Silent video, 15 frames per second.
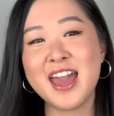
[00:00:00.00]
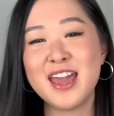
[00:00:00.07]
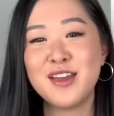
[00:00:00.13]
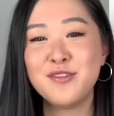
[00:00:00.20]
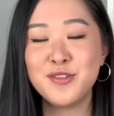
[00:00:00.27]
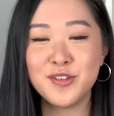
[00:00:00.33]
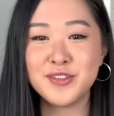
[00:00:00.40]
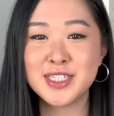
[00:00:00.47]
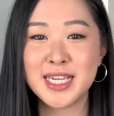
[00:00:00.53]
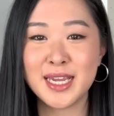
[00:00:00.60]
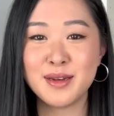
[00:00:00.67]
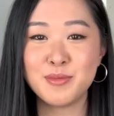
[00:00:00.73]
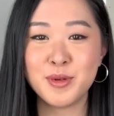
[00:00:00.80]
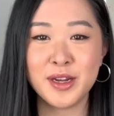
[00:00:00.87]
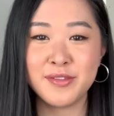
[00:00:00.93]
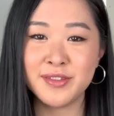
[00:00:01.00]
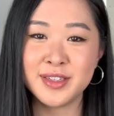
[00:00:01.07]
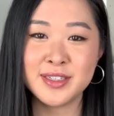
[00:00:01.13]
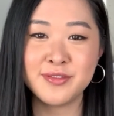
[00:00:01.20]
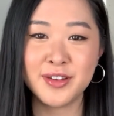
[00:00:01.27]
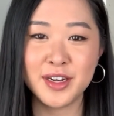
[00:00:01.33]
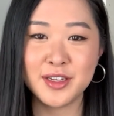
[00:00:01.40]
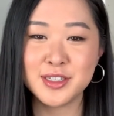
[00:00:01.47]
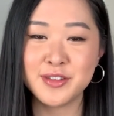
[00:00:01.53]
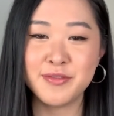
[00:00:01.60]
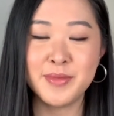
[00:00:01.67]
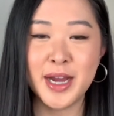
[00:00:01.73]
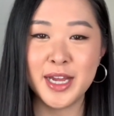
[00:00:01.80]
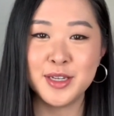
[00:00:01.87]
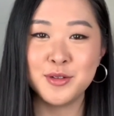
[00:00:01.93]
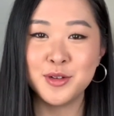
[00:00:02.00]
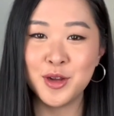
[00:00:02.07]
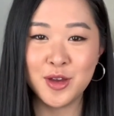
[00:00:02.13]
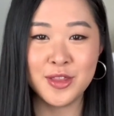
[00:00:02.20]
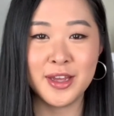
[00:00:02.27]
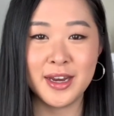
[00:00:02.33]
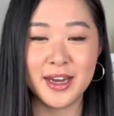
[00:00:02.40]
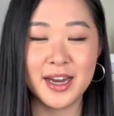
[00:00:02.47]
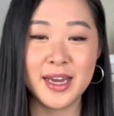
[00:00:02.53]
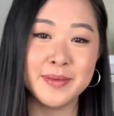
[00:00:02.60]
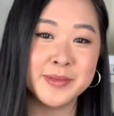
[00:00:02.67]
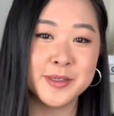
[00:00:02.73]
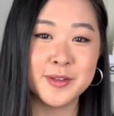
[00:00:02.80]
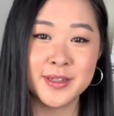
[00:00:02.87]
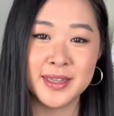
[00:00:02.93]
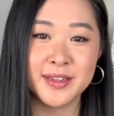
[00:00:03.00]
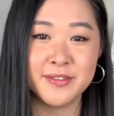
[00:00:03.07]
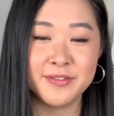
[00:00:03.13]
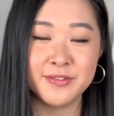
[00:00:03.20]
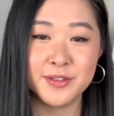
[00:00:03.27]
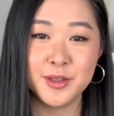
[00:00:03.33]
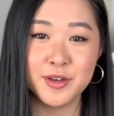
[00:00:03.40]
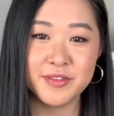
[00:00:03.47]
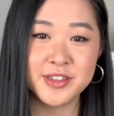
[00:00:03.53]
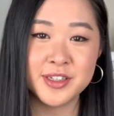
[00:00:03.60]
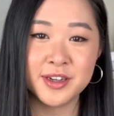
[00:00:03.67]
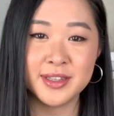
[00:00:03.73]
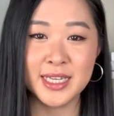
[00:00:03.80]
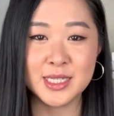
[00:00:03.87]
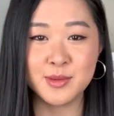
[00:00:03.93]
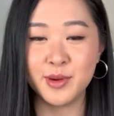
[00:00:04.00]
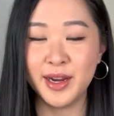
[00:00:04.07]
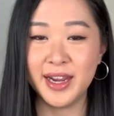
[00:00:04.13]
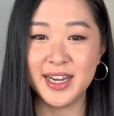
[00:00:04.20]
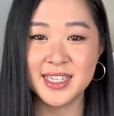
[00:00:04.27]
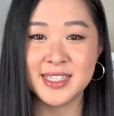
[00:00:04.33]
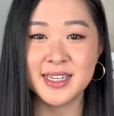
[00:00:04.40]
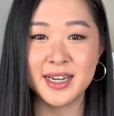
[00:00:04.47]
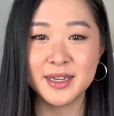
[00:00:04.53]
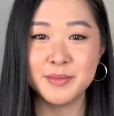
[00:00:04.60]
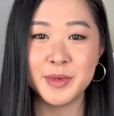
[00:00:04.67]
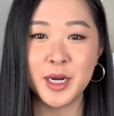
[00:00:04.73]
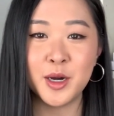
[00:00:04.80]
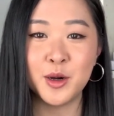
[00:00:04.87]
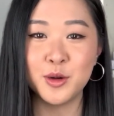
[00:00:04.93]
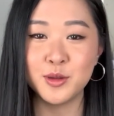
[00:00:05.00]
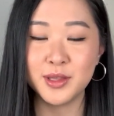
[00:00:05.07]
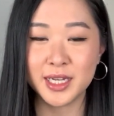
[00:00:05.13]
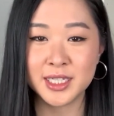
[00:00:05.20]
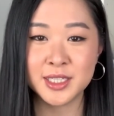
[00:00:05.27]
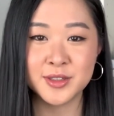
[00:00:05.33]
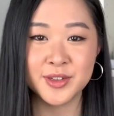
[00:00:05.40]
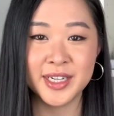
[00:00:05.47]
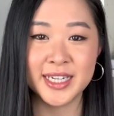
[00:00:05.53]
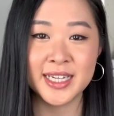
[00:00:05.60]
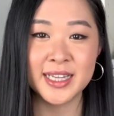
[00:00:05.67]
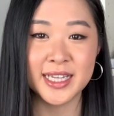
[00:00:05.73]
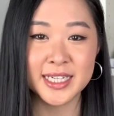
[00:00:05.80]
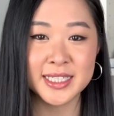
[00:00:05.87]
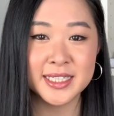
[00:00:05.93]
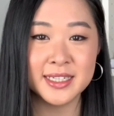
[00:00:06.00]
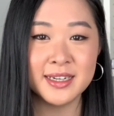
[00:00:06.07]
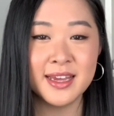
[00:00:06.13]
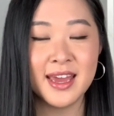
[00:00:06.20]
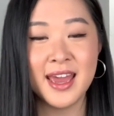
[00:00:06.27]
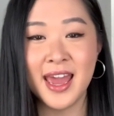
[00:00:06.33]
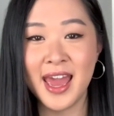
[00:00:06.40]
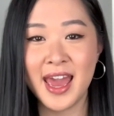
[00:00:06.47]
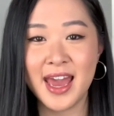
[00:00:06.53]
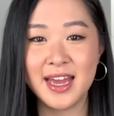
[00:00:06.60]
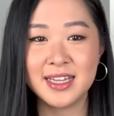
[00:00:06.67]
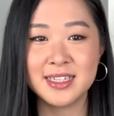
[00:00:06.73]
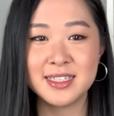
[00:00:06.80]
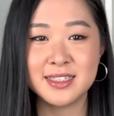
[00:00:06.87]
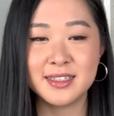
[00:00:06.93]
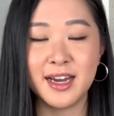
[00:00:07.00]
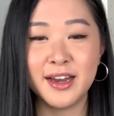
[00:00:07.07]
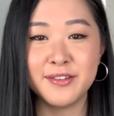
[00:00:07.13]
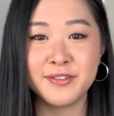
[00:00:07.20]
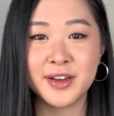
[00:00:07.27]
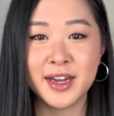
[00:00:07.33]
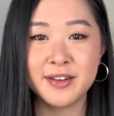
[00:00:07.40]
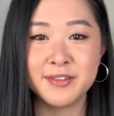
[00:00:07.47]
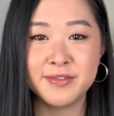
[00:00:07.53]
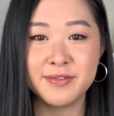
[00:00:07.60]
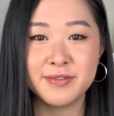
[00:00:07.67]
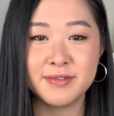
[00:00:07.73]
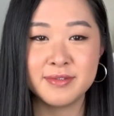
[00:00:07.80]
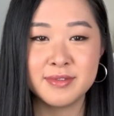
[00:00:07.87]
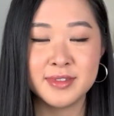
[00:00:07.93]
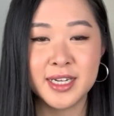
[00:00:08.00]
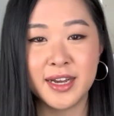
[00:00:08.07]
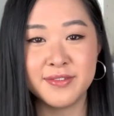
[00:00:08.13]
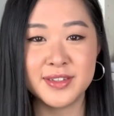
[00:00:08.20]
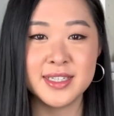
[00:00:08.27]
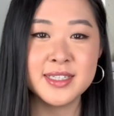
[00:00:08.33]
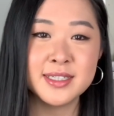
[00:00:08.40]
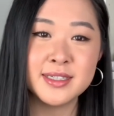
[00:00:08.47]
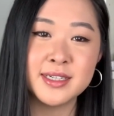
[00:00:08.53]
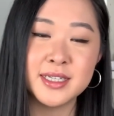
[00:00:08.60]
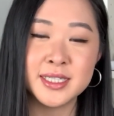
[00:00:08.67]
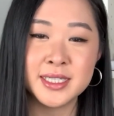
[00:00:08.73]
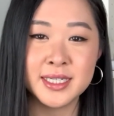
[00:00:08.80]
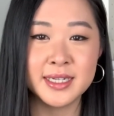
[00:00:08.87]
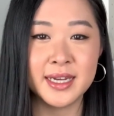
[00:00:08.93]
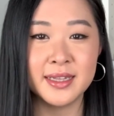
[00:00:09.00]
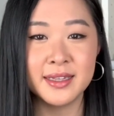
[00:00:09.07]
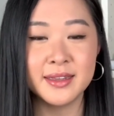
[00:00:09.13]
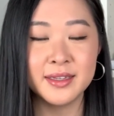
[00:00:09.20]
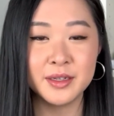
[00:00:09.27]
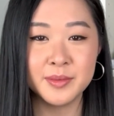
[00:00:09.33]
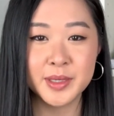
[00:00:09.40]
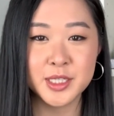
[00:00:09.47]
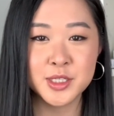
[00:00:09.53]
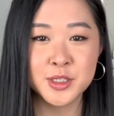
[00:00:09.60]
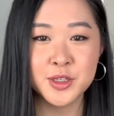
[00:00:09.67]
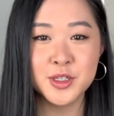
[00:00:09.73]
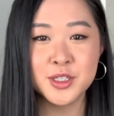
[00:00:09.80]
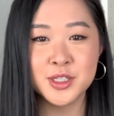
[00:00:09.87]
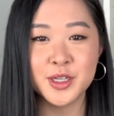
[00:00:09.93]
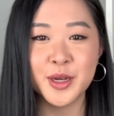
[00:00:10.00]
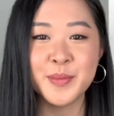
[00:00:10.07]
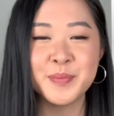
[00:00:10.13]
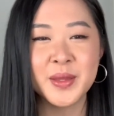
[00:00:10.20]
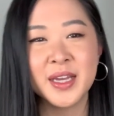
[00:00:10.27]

If you've seen previous videos of mine, you'll know that I absolutely love Louis Vuitton. That's where I started my whole luxury collection, and I've kind of dived into Chanel a little bit too. So